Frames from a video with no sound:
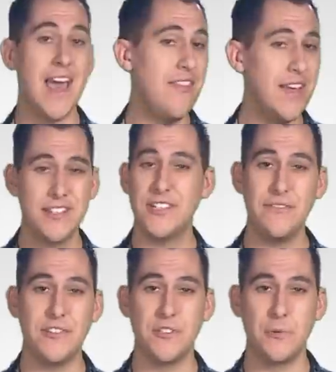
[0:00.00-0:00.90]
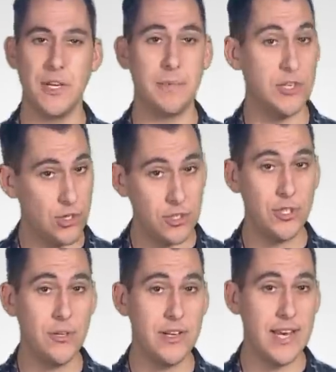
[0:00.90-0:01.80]
And that's it for this week. Be sure to
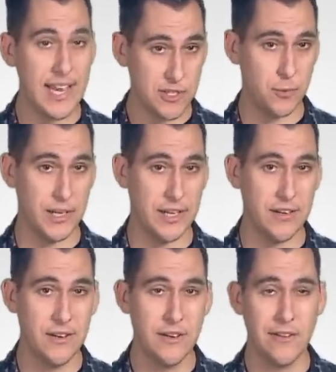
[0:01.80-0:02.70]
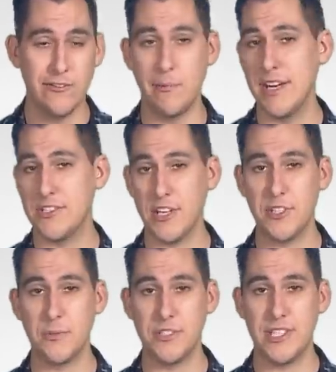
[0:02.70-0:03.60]
tune in next week for my
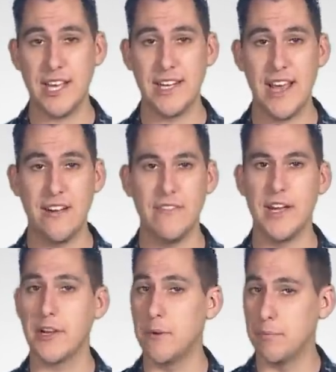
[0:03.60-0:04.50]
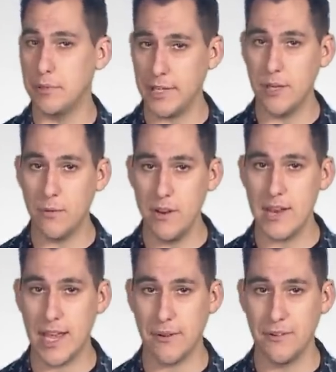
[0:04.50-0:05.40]
discussion with SecNav and a complete
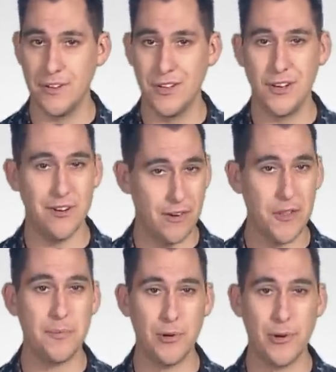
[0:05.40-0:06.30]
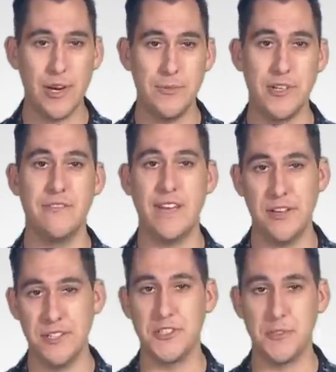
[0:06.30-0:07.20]
rundown of all the programs
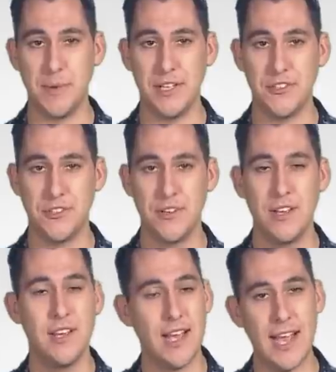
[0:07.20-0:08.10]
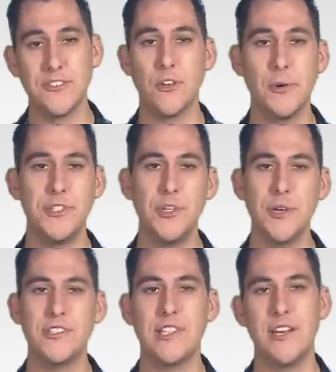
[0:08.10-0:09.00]
unveiled in his speech. As always, you
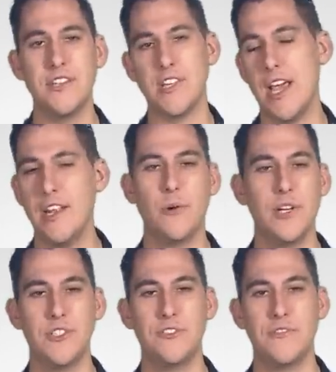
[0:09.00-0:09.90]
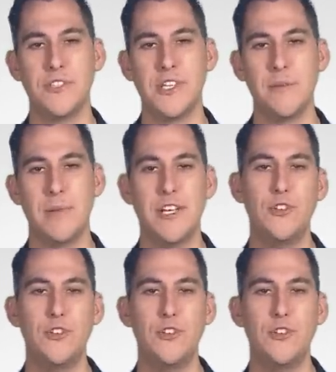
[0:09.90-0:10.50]
can send us any questions for C M P.